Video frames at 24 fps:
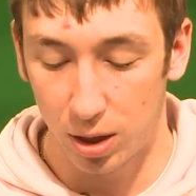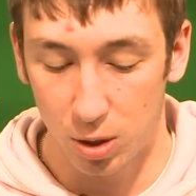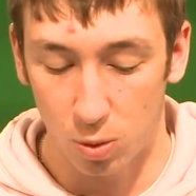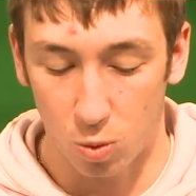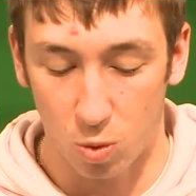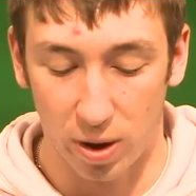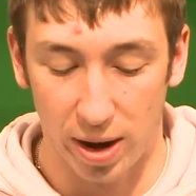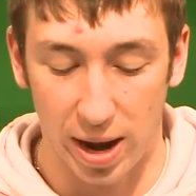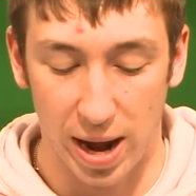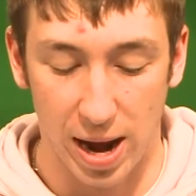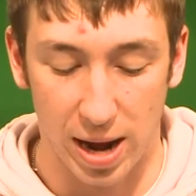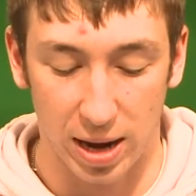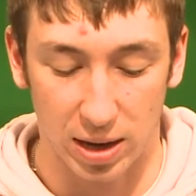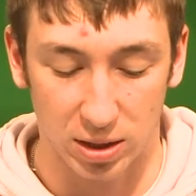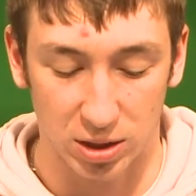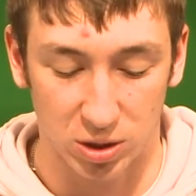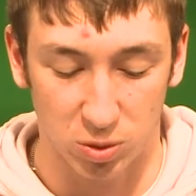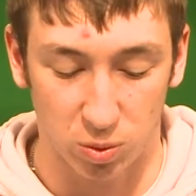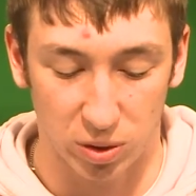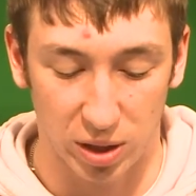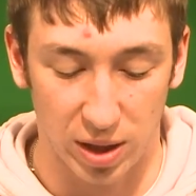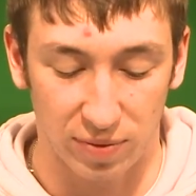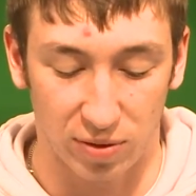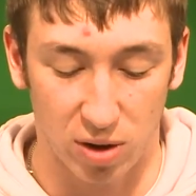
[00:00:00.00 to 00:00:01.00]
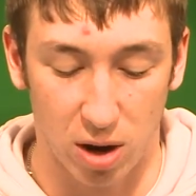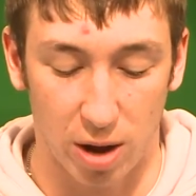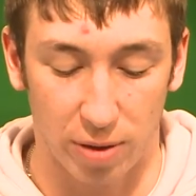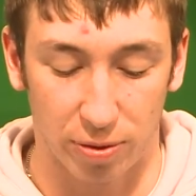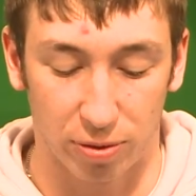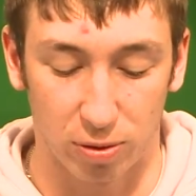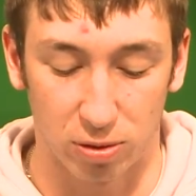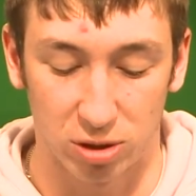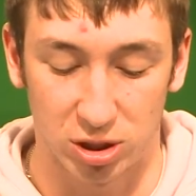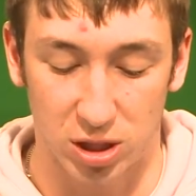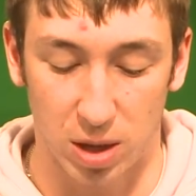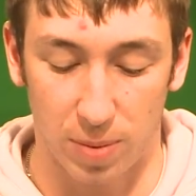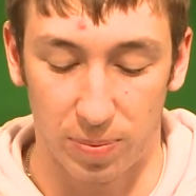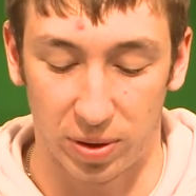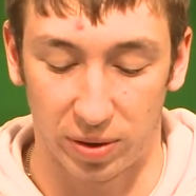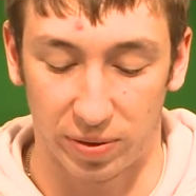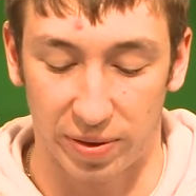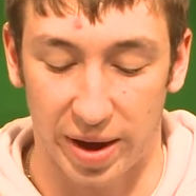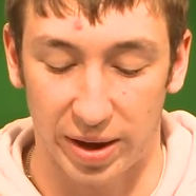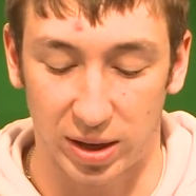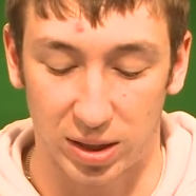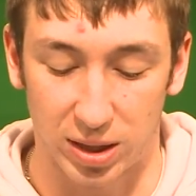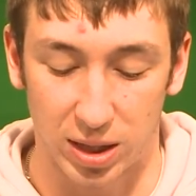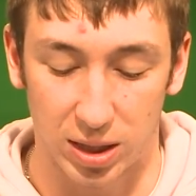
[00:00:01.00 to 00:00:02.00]
one has when they've gone through something
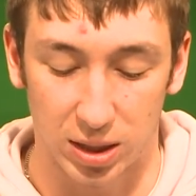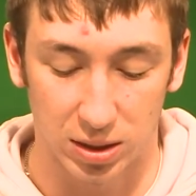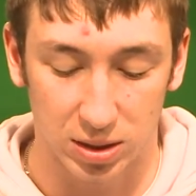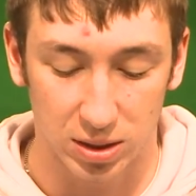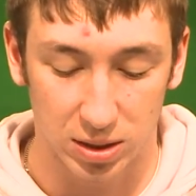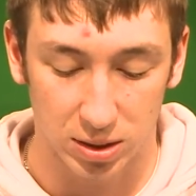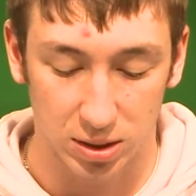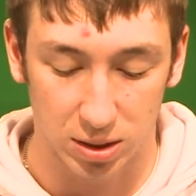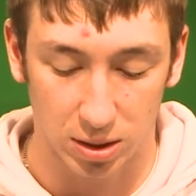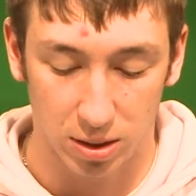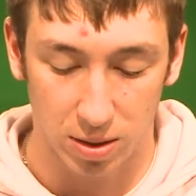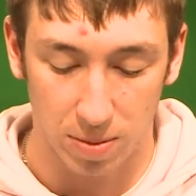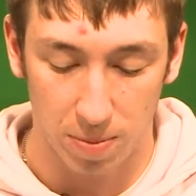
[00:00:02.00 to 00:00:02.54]
like this,